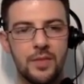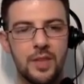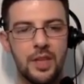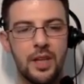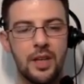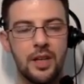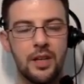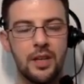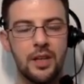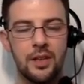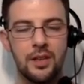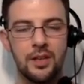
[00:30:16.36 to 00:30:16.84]
Yeah,
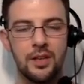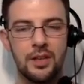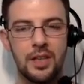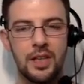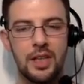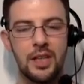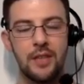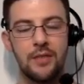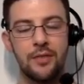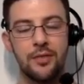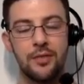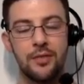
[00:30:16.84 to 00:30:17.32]

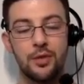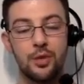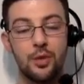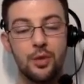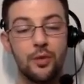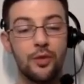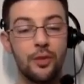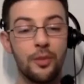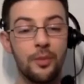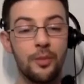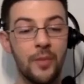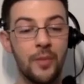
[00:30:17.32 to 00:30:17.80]
yeah. So
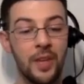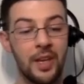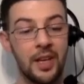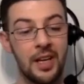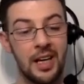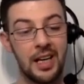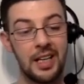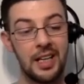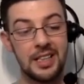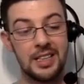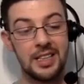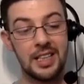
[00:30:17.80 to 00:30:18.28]
from
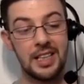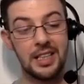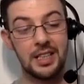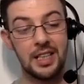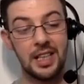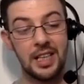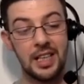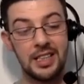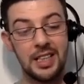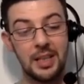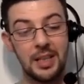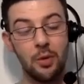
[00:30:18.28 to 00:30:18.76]
and it's
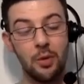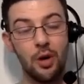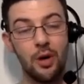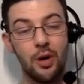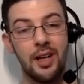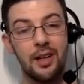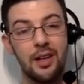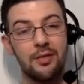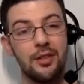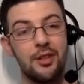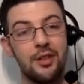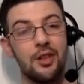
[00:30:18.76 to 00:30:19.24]
actually more
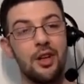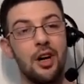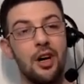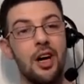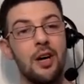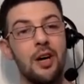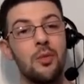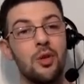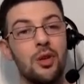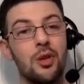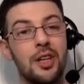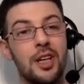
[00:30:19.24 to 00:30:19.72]
relevant now
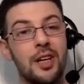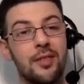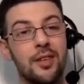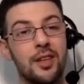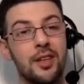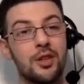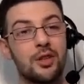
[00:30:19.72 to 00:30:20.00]
more than ever.